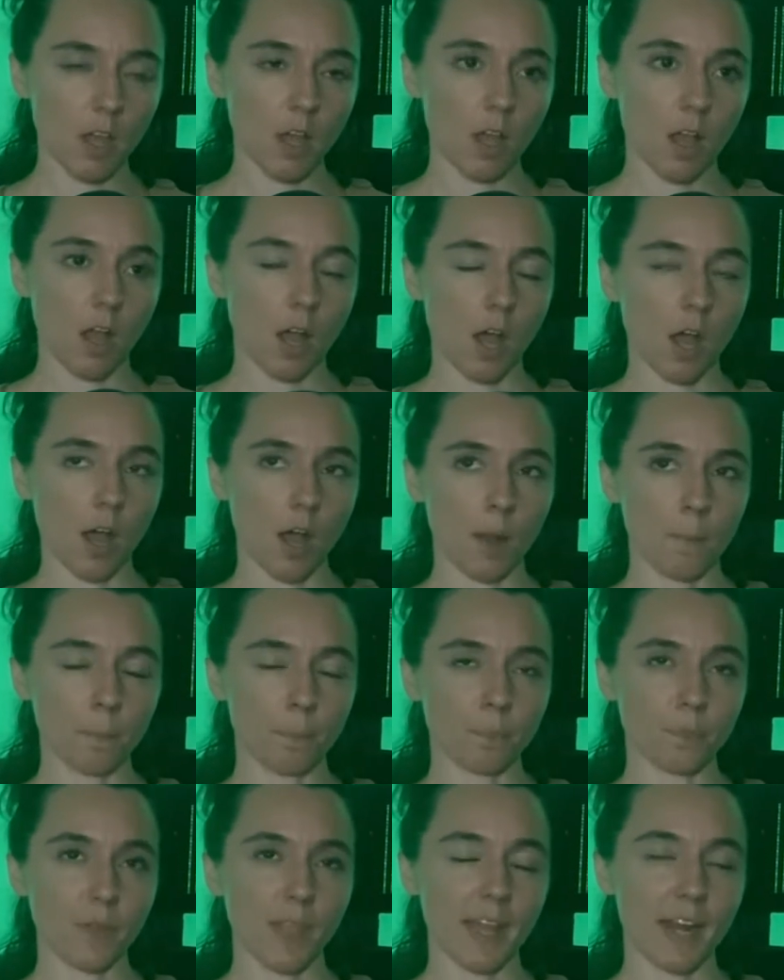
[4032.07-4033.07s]
And
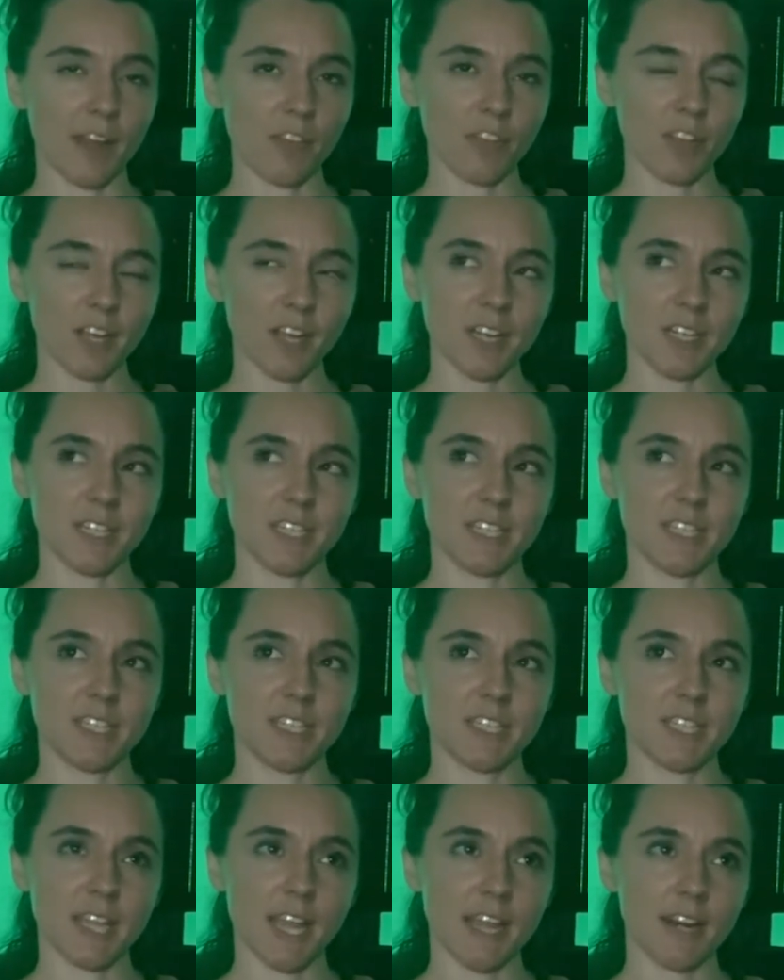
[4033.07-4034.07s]
I think I
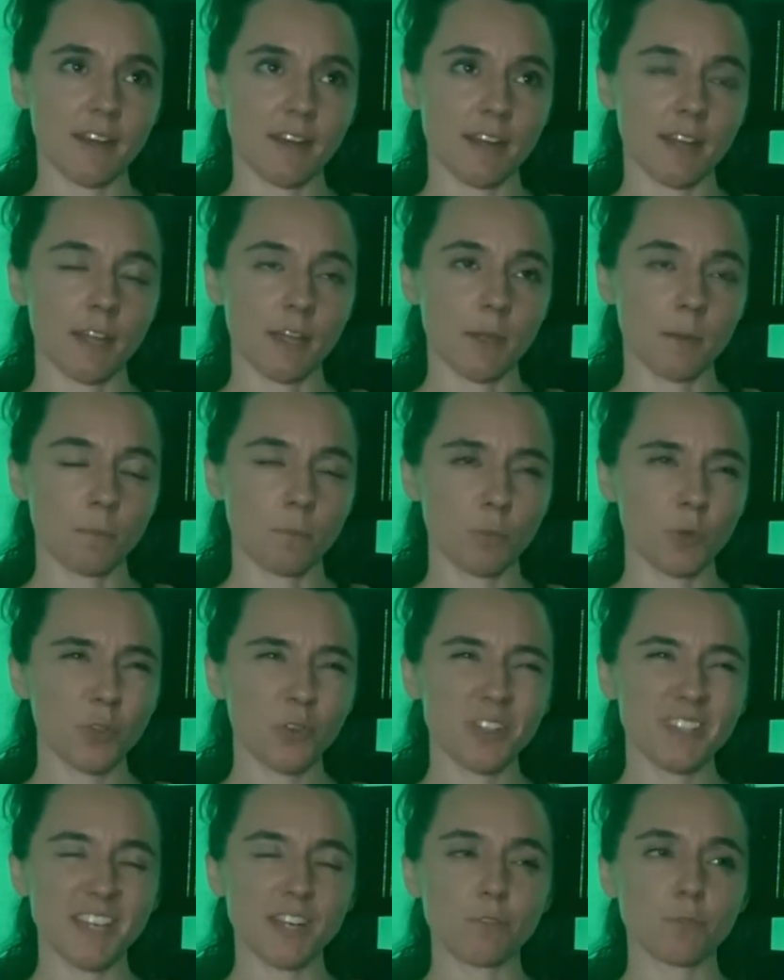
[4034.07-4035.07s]
dated him, we only
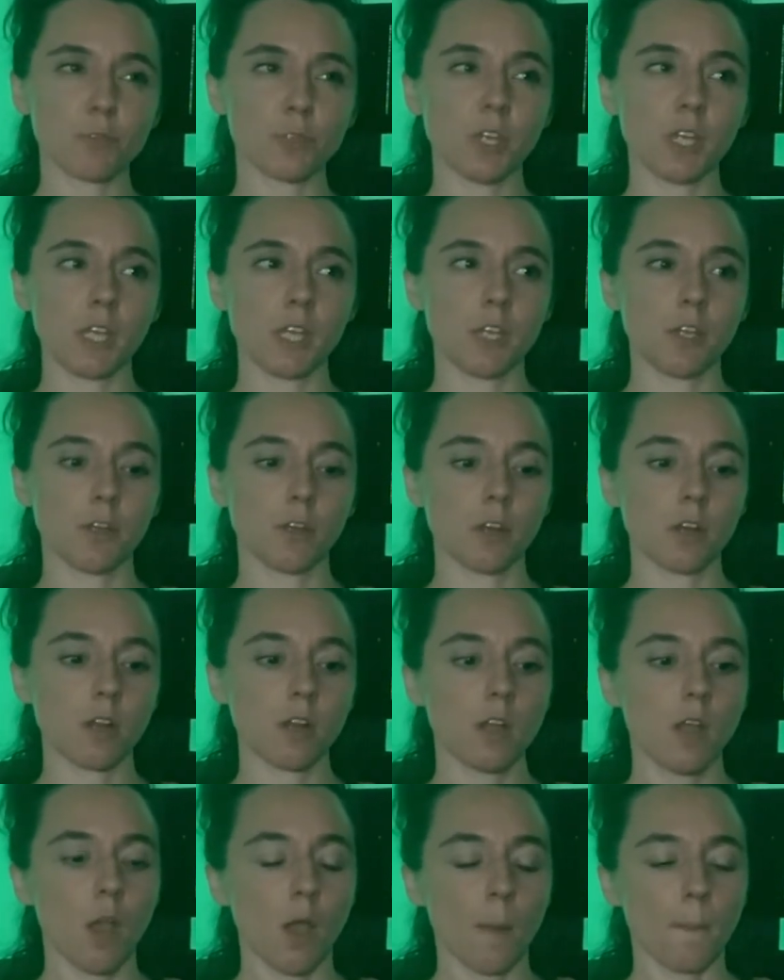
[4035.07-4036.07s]
dated for like a year,
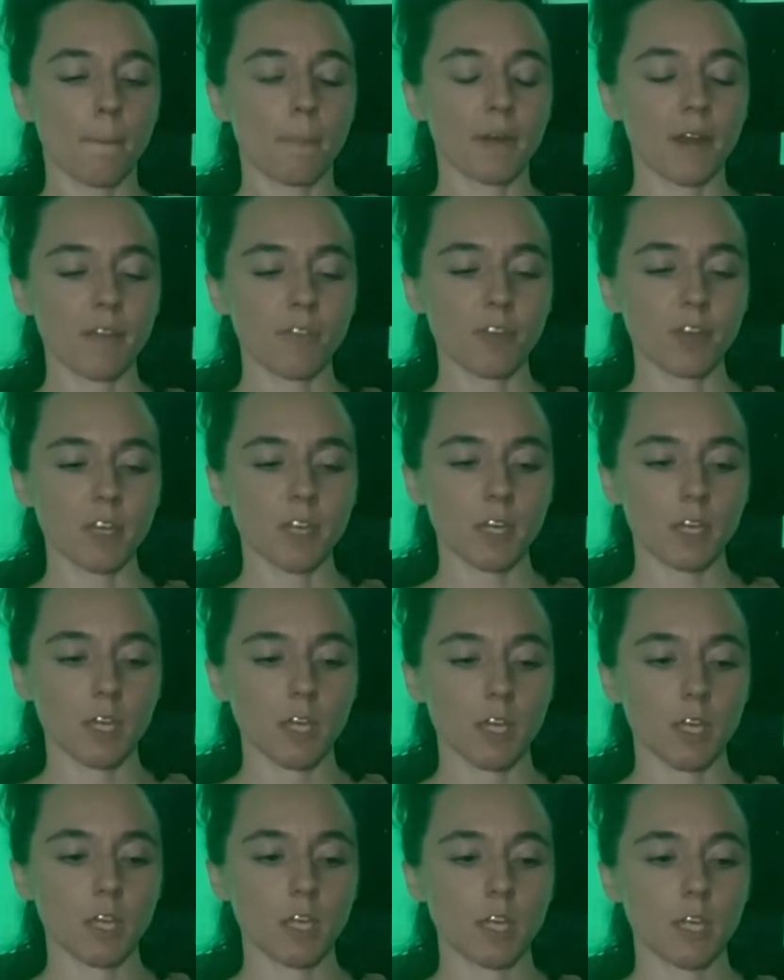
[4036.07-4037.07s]
but I think
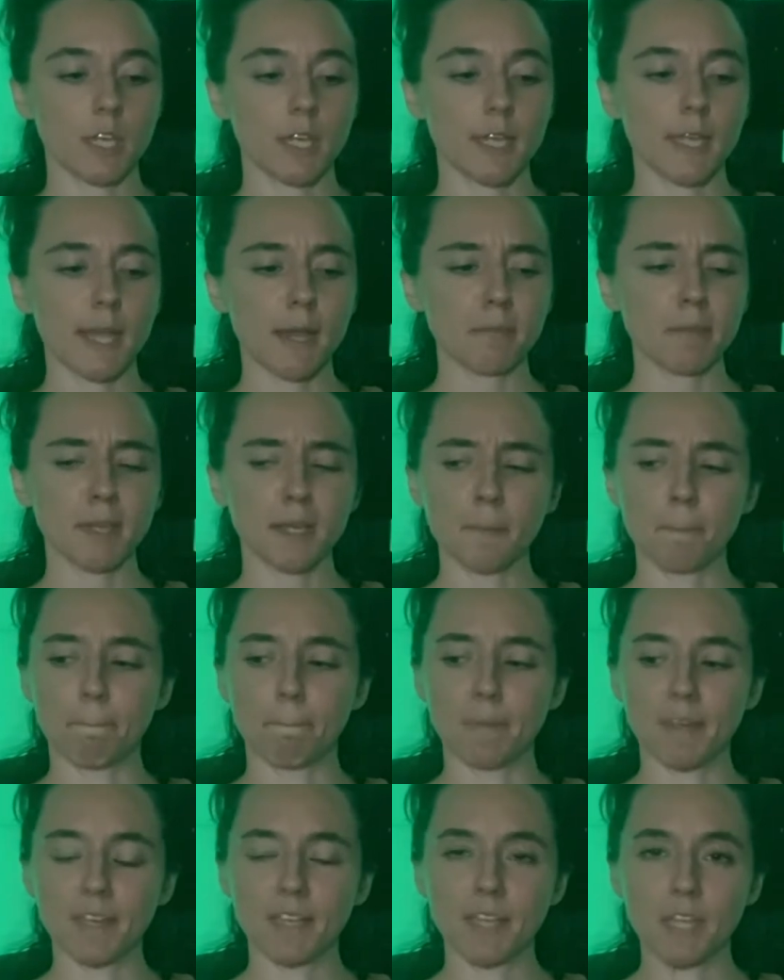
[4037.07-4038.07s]
he had like a
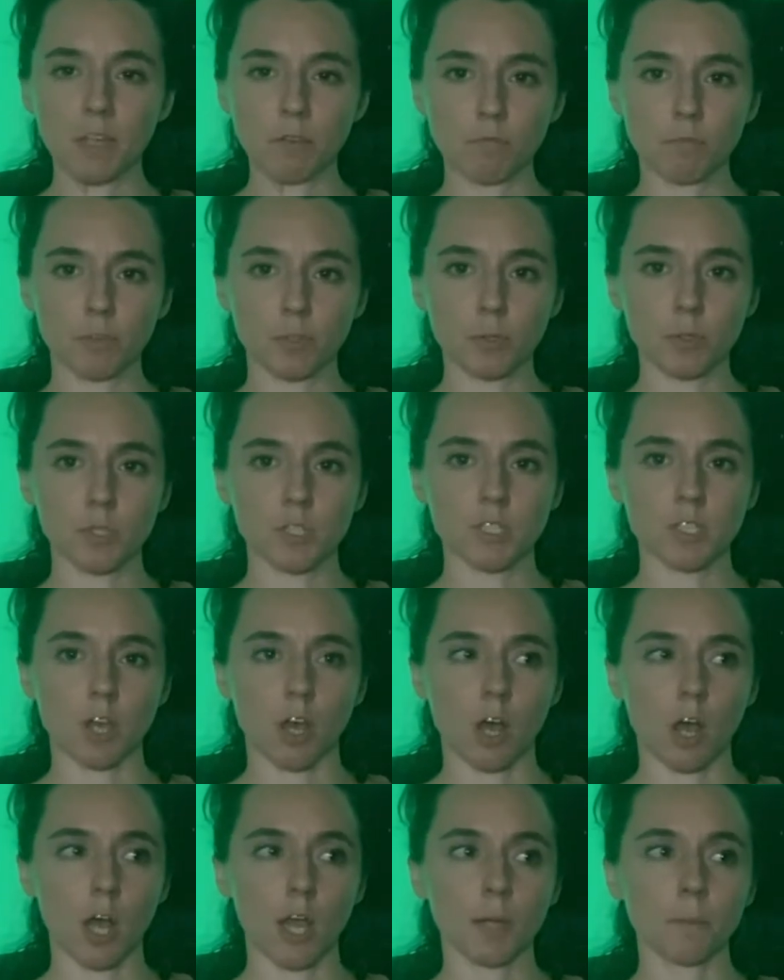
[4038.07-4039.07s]
big influence
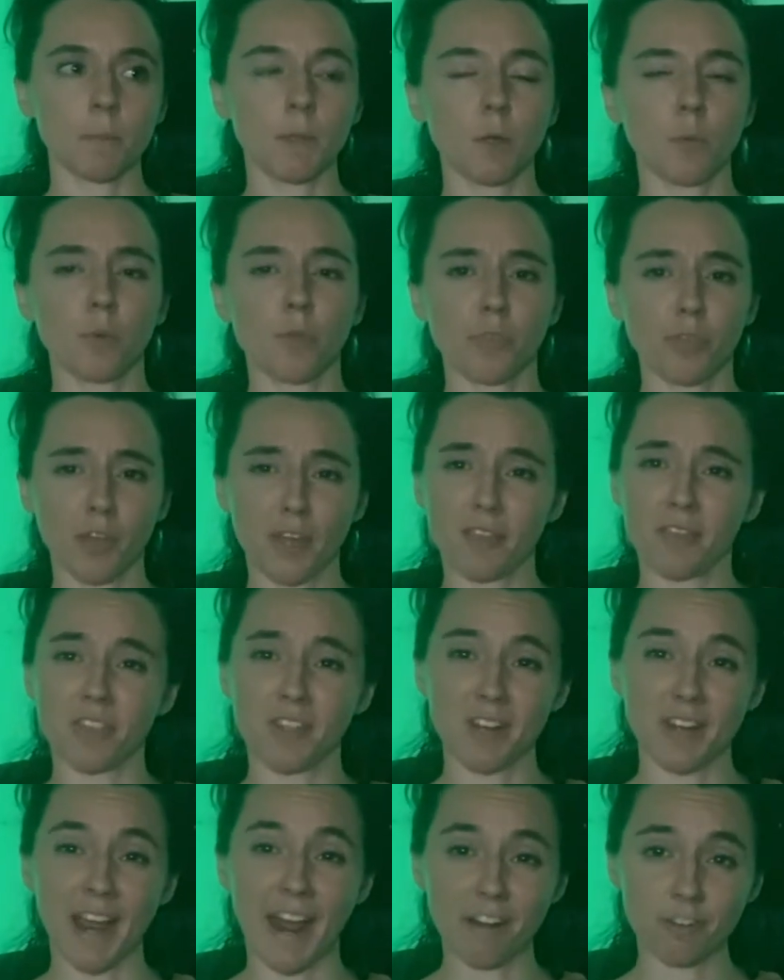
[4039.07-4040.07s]
on me with like the
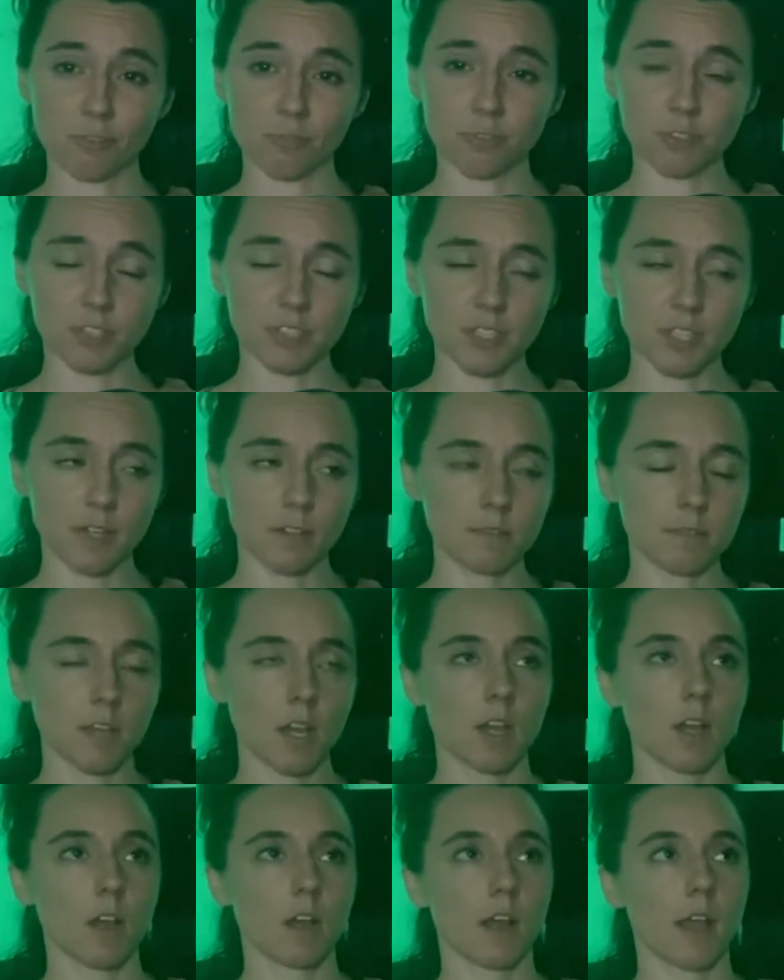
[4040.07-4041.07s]
natural stuff,
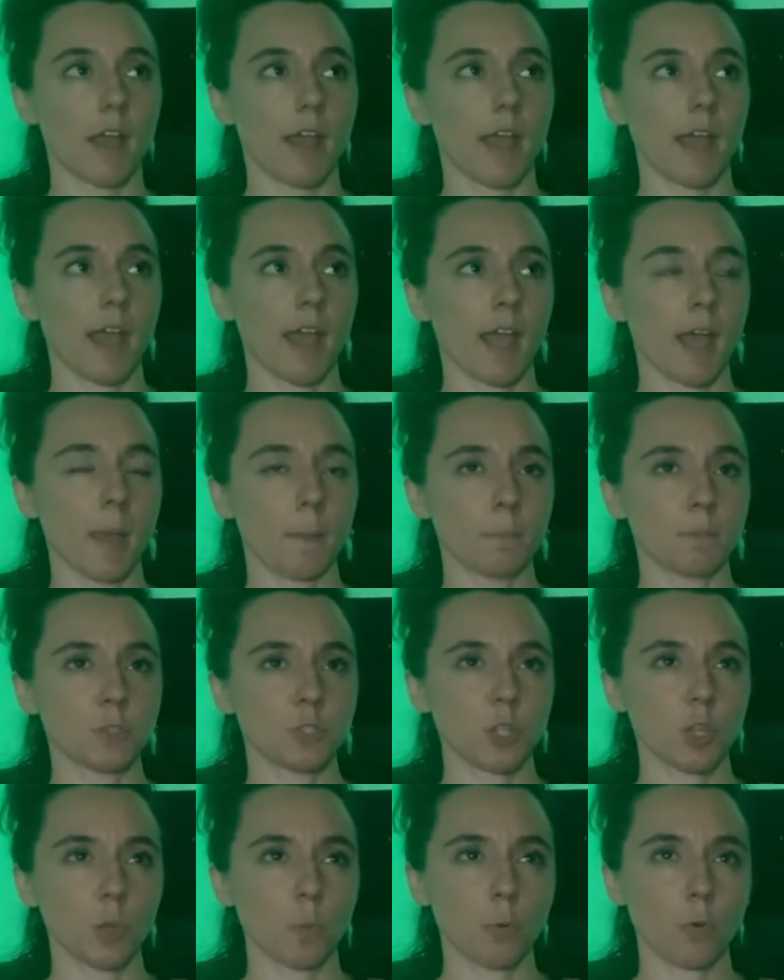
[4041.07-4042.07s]
to
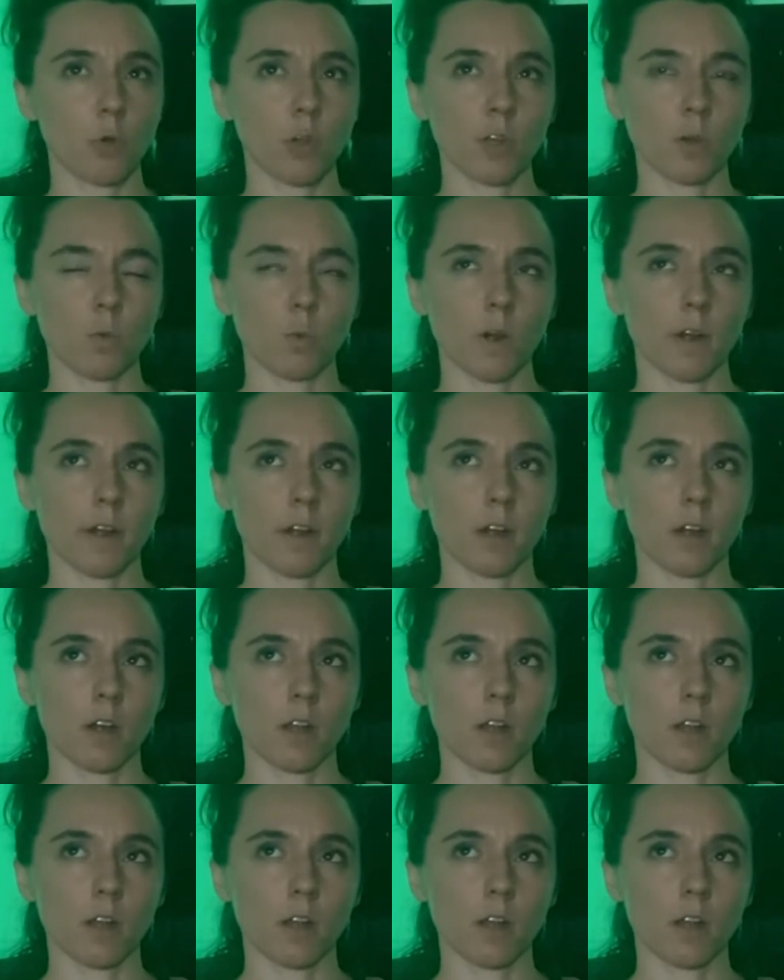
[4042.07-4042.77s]
the point where